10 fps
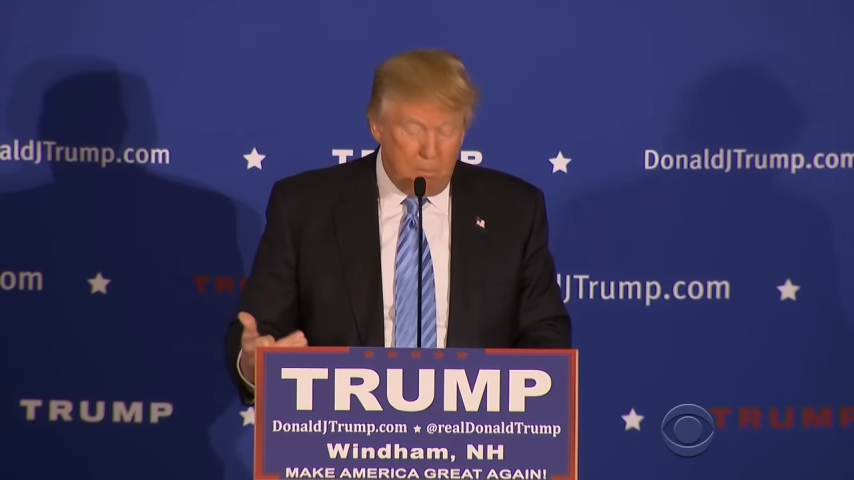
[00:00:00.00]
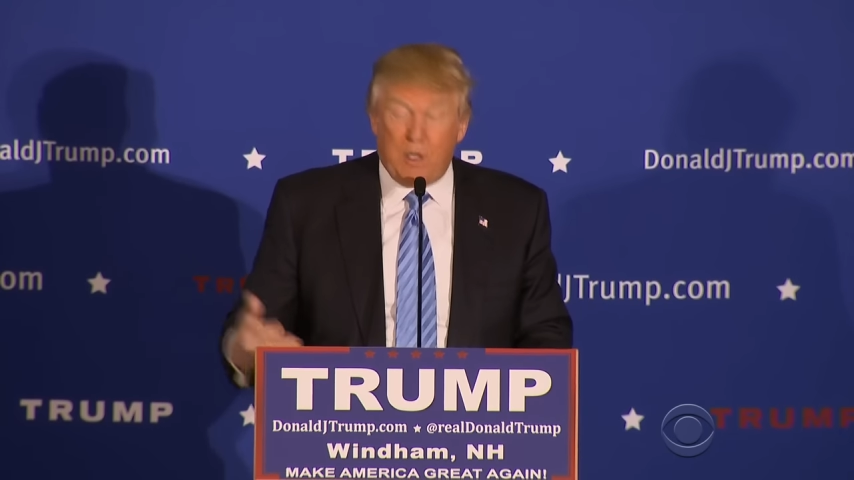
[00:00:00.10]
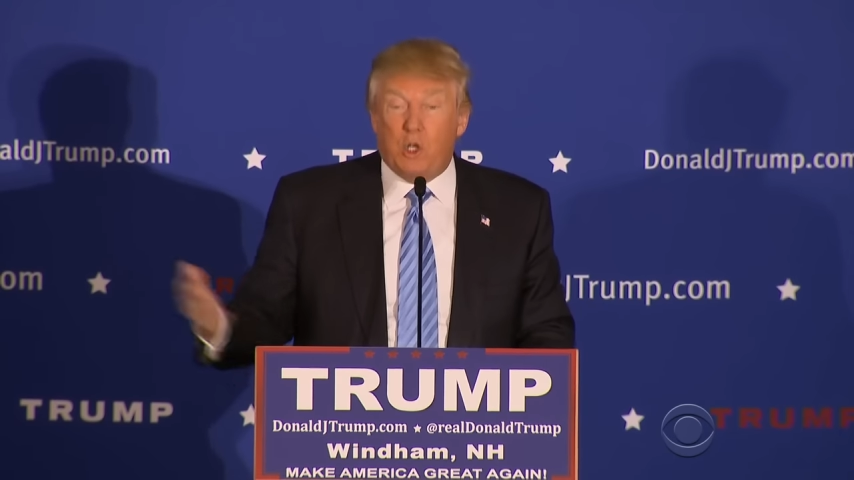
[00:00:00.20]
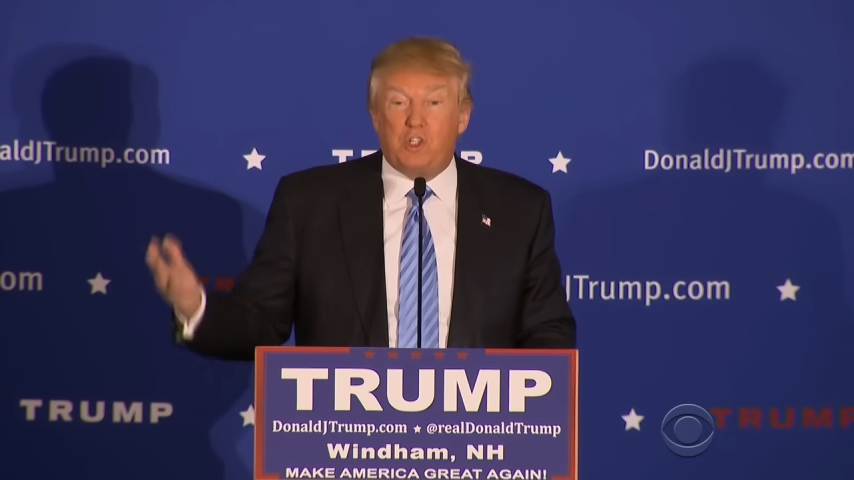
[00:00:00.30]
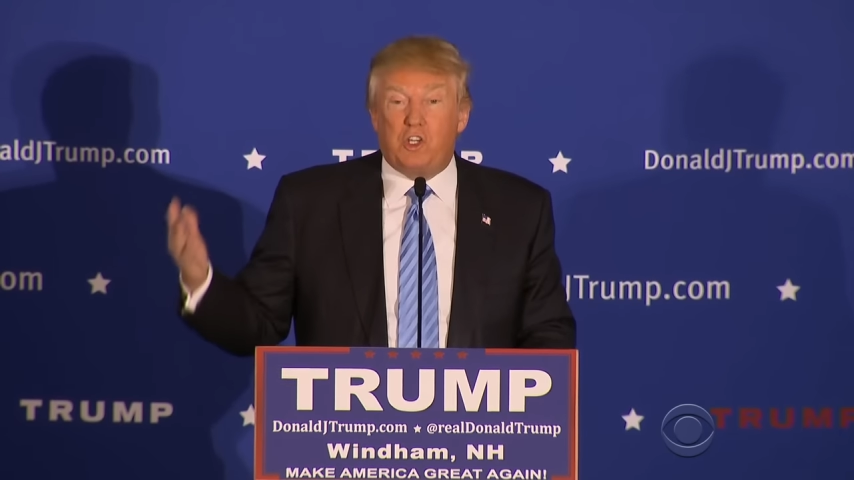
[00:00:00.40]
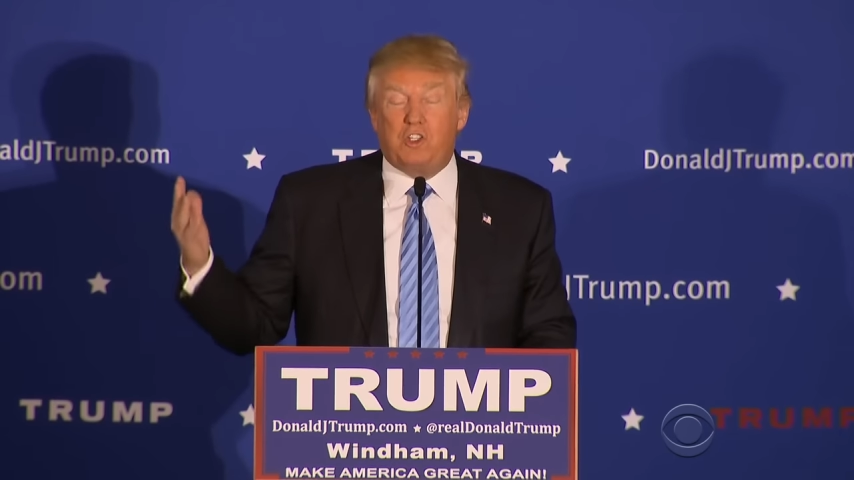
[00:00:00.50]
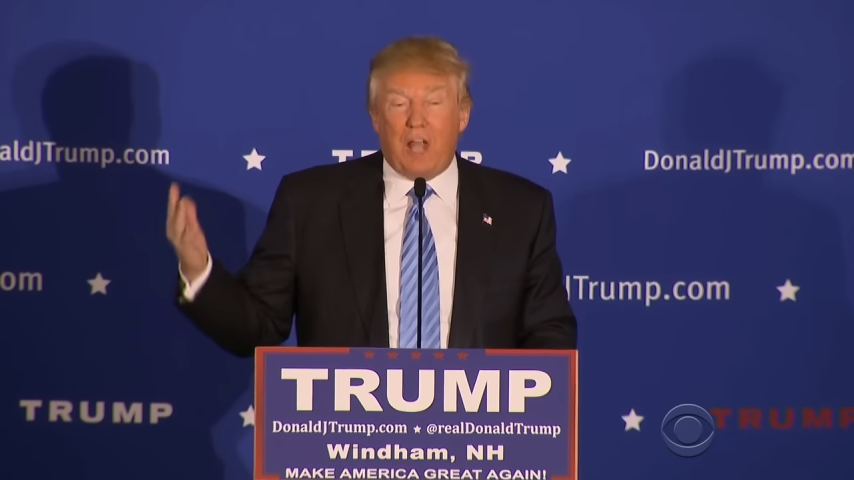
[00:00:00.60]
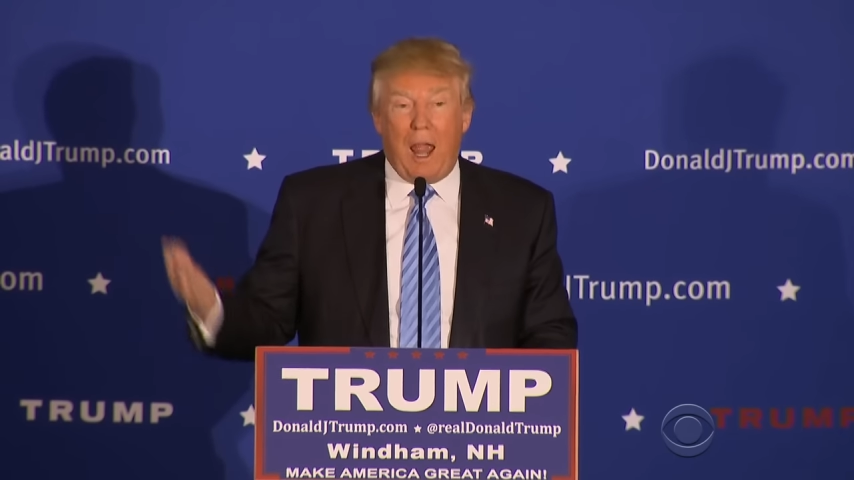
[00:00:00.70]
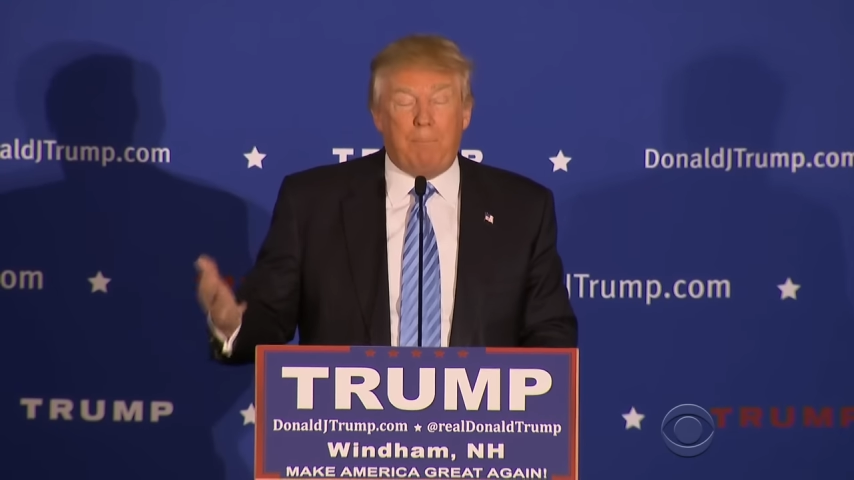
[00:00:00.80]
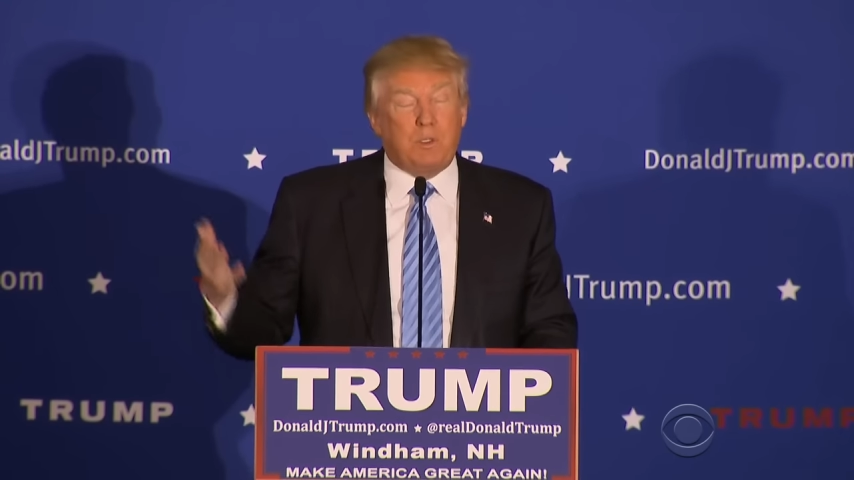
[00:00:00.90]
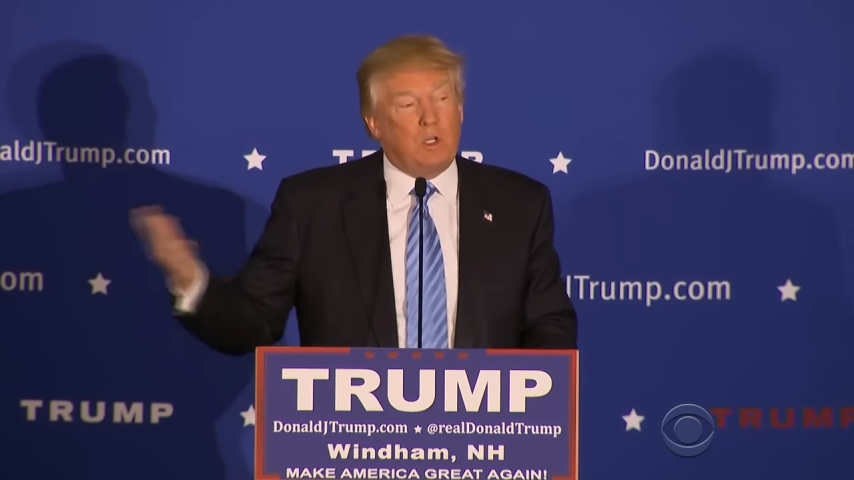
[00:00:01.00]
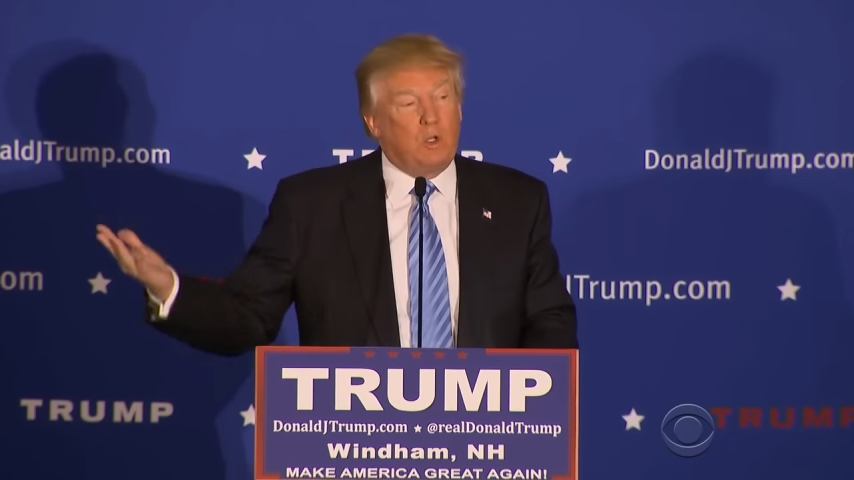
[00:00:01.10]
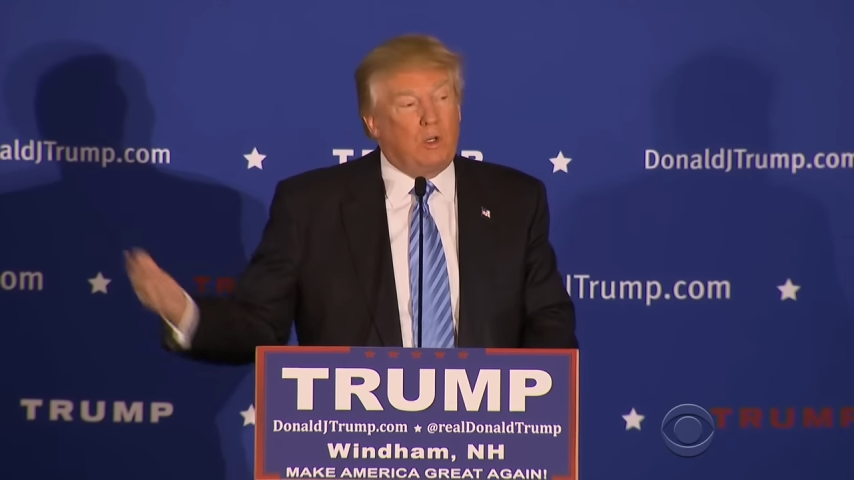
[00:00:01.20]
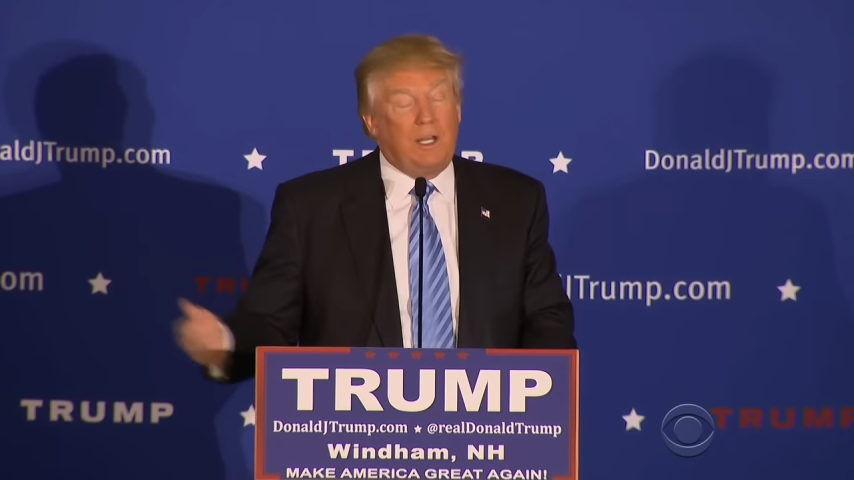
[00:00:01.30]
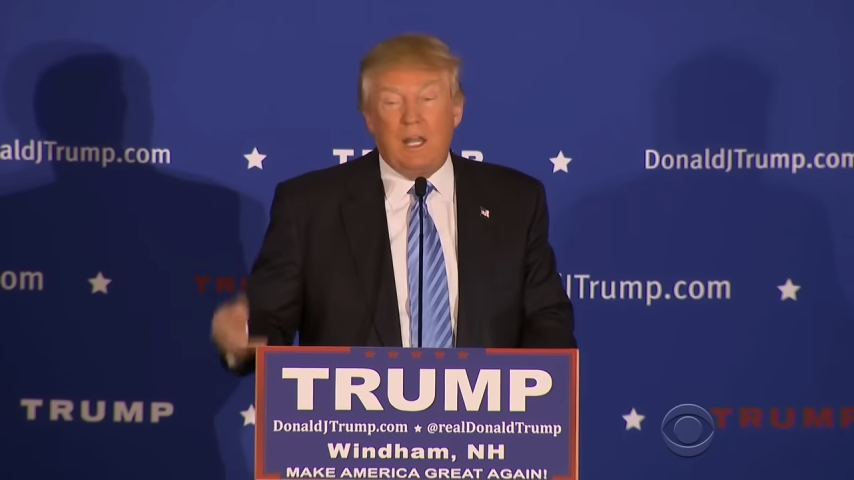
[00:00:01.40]
because it's
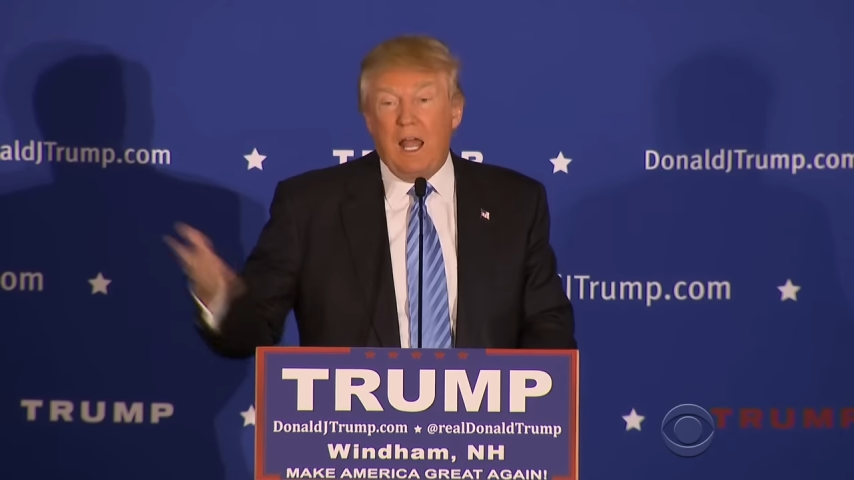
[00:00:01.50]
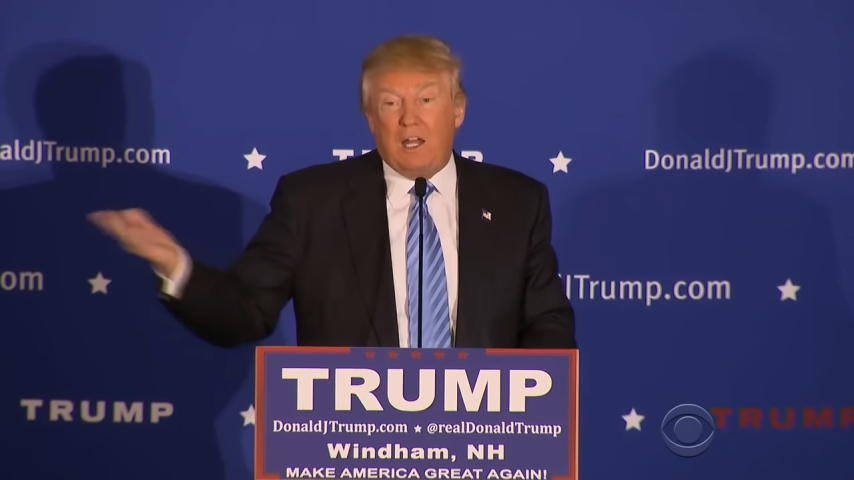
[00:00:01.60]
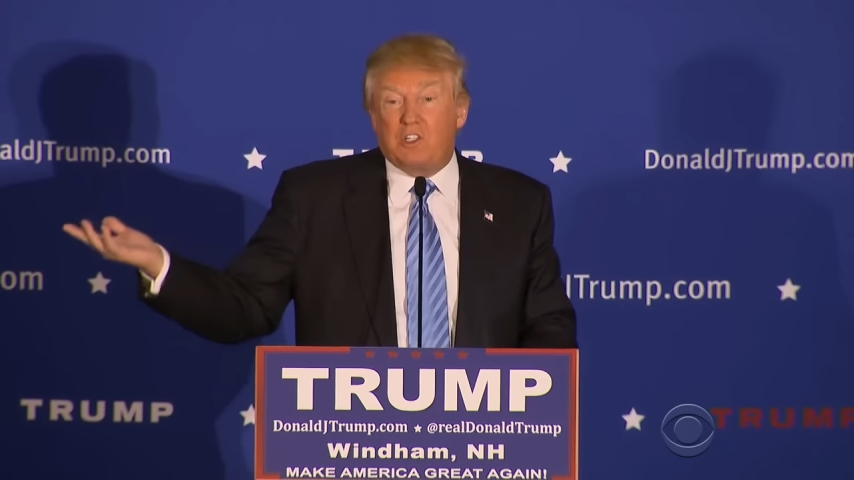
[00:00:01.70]
absolutely not.